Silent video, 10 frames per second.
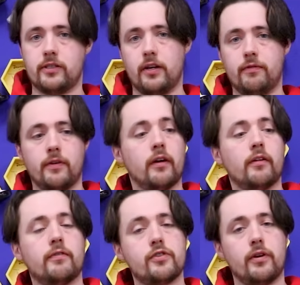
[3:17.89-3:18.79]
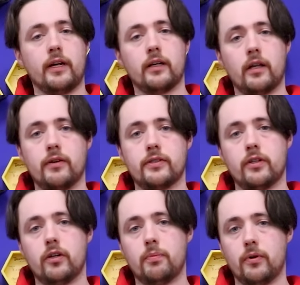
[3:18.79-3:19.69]
so for shooting close
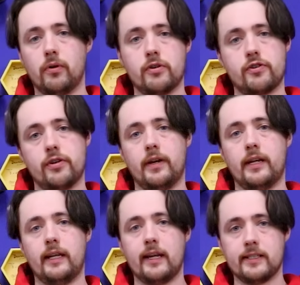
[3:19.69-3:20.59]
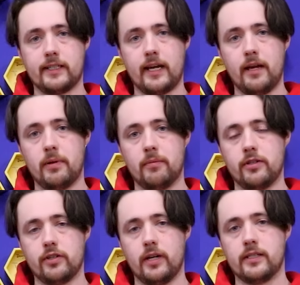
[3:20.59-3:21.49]
up or shooting landscape
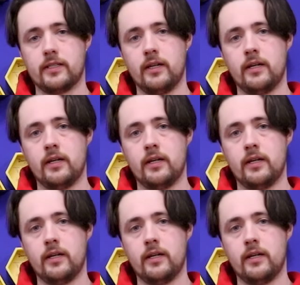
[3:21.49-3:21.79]
images.